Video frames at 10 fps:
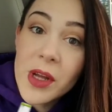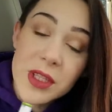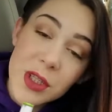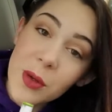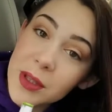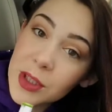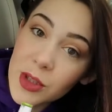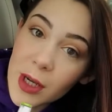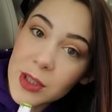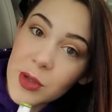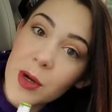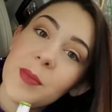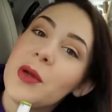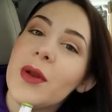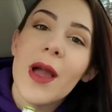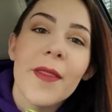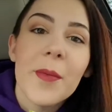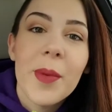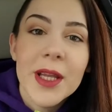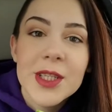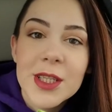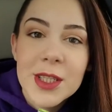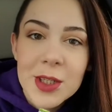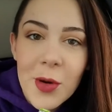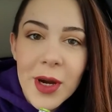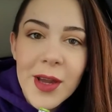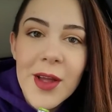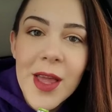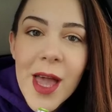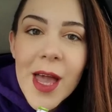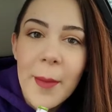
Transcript: what's new at the drugstore beauty on the budget tutorial.